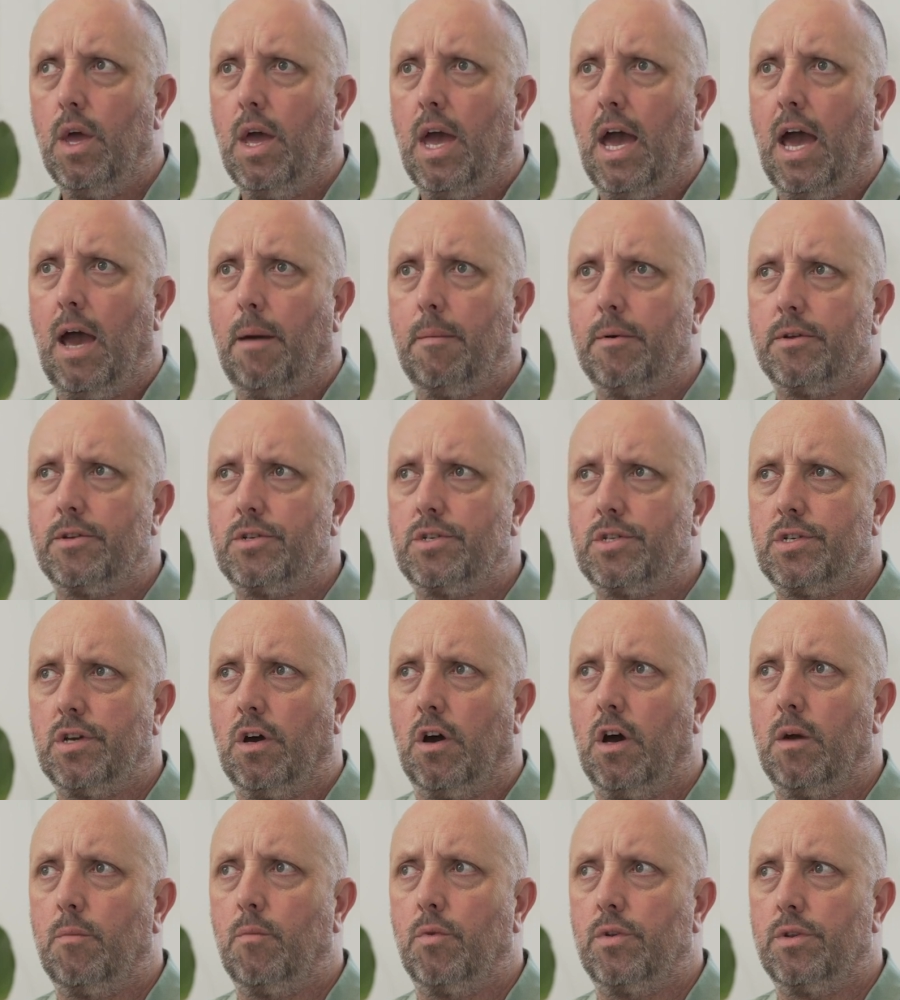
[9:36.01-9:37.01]
how much
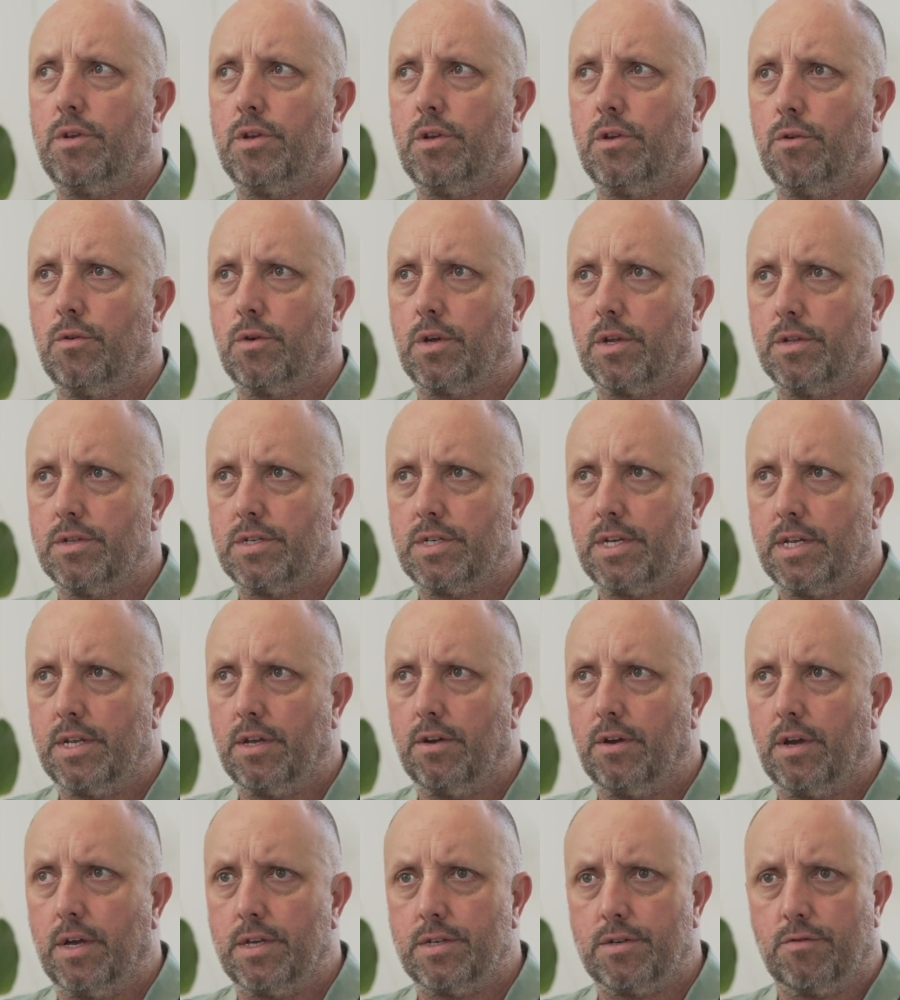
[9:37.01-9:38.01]
time would you
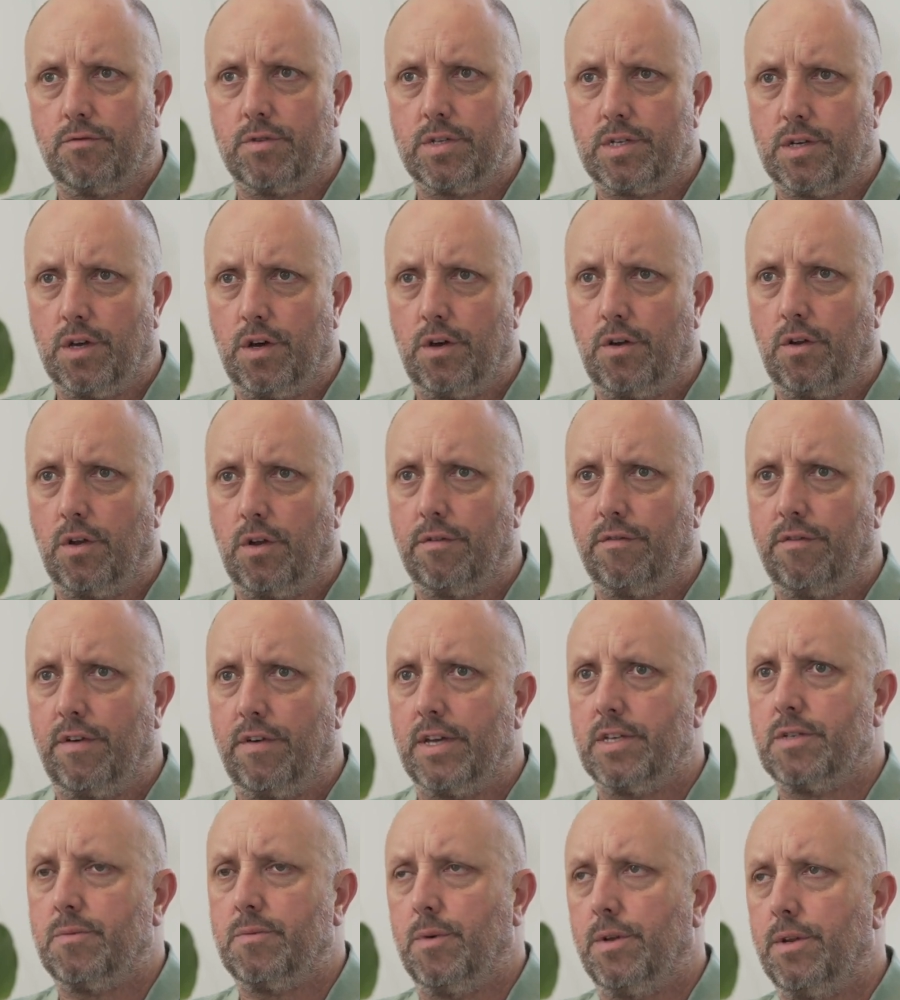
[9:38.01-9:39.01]
consider as a return on
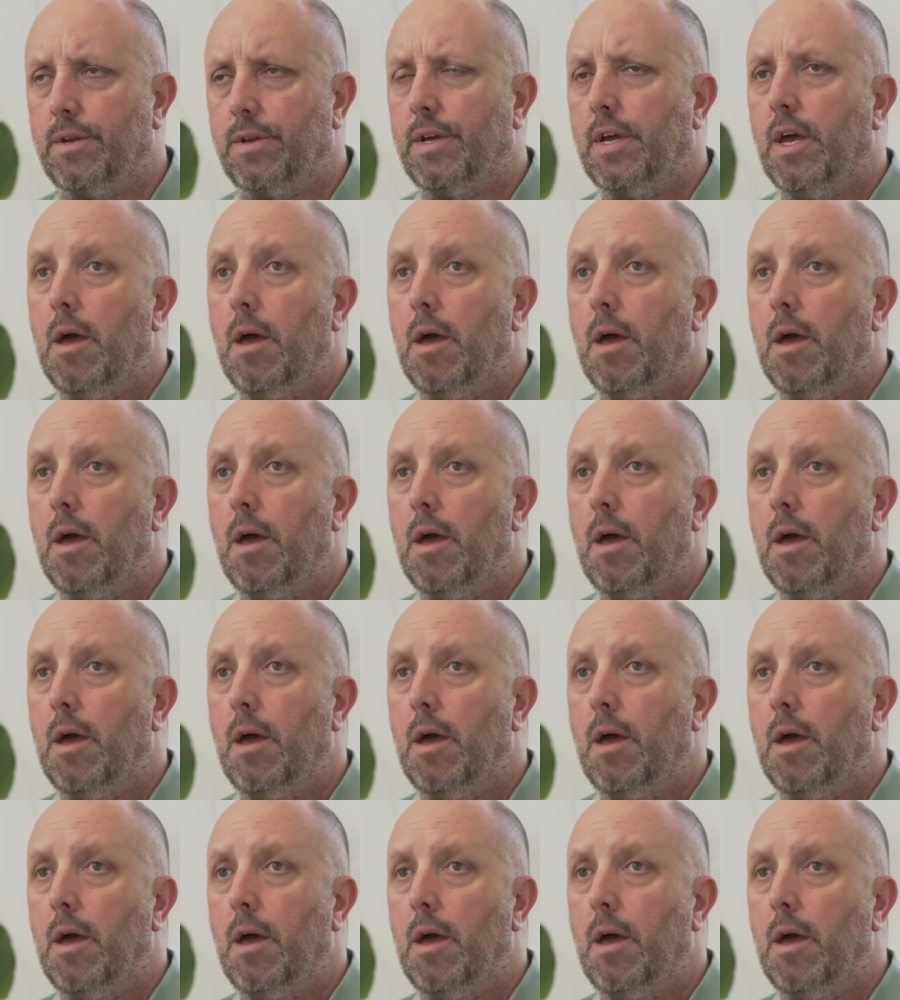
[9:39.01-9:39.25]
investment?